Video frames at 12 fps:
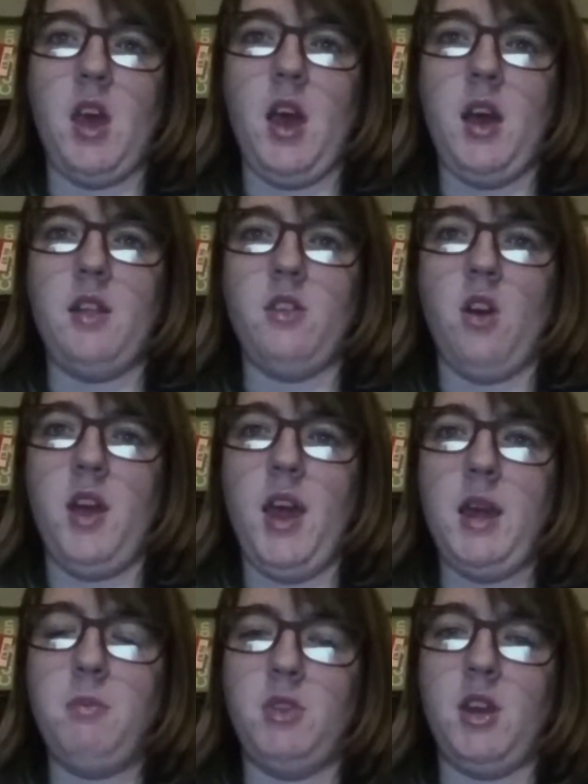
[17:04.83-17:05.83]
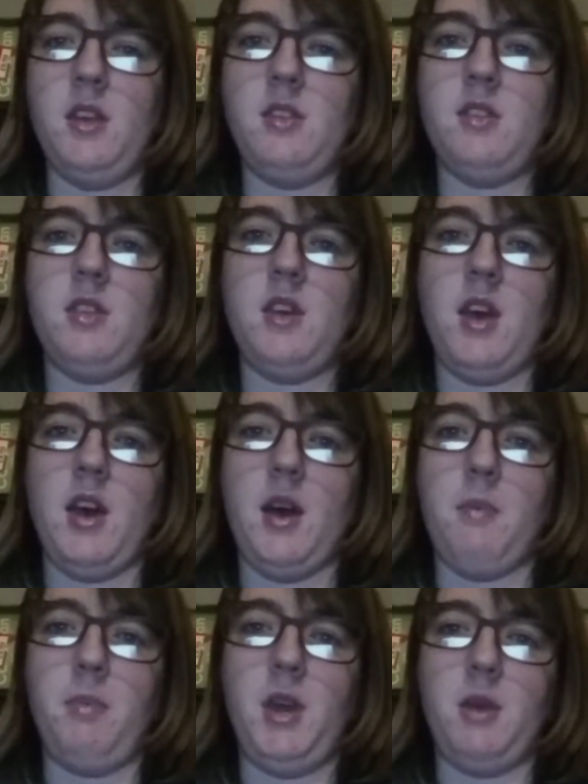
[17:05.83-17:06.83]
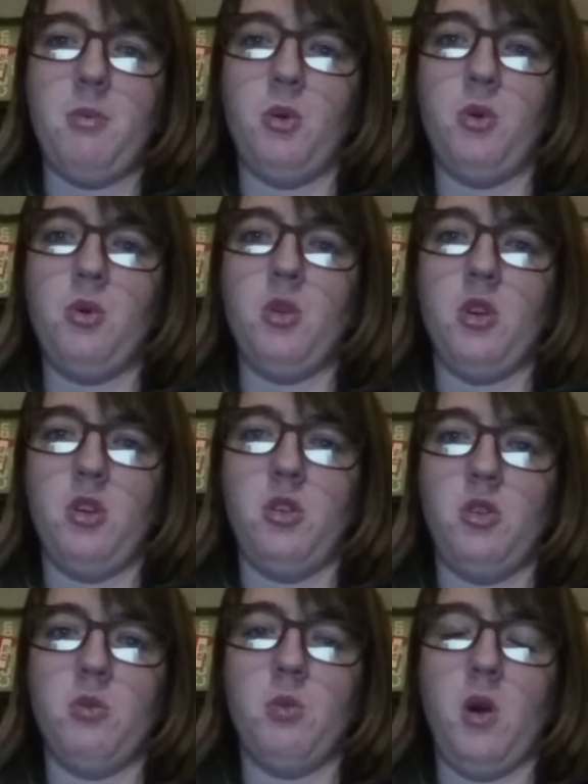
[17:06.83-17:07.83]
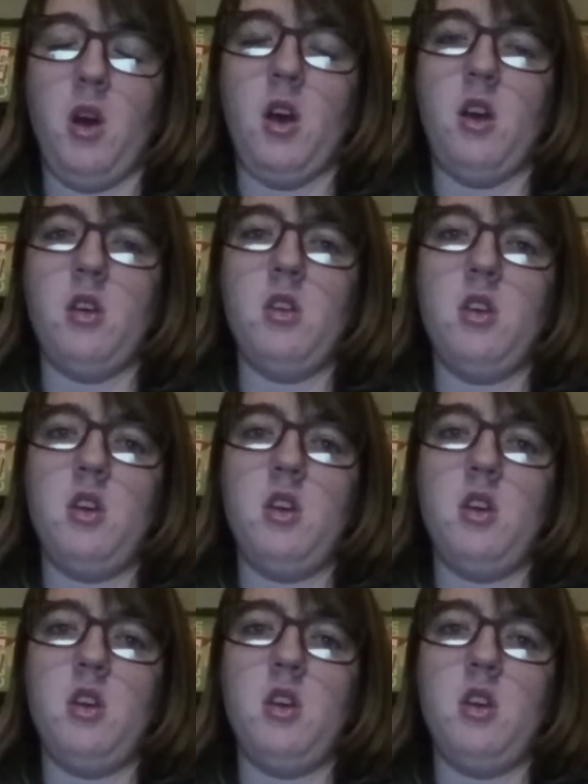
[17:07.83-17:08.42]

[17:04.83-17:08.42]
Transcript: and I aimed it at people who were